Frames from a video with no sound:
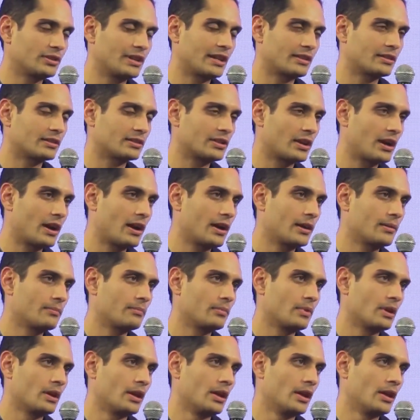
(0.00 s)
And at the
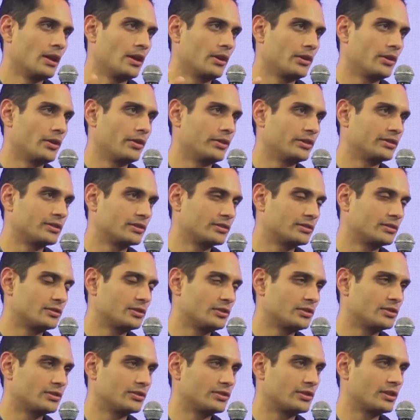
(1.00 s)
time, you know, these
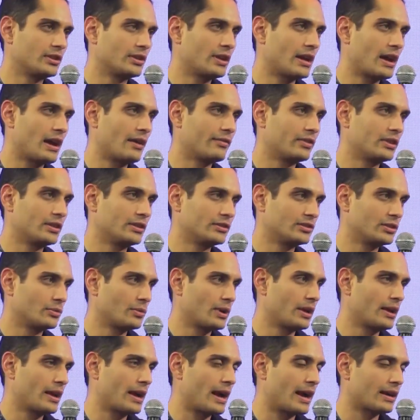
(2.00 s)
institutions didn't have an easy
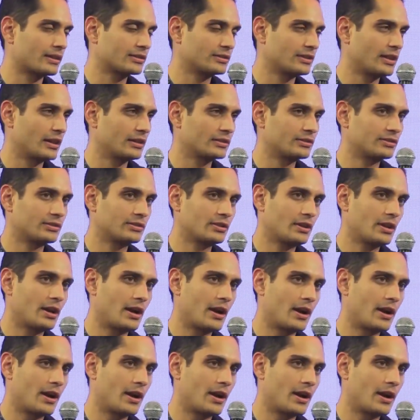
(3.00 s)
way to access